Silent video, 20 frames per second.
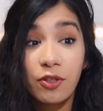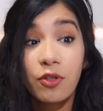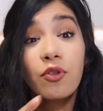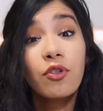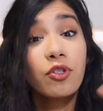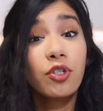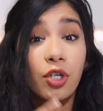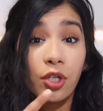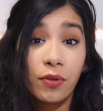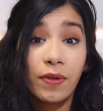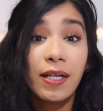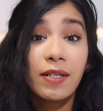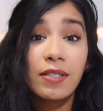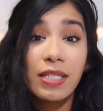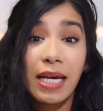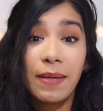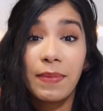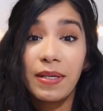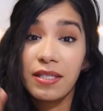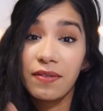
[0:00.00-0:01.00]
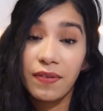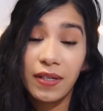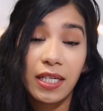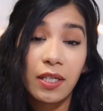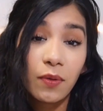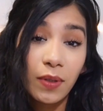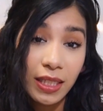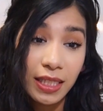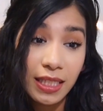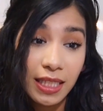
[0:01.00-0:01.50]
So the turnaround time is very
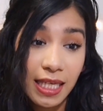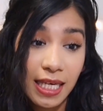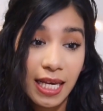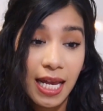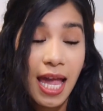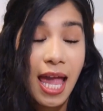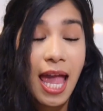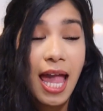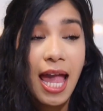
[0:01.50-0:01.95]
quickly.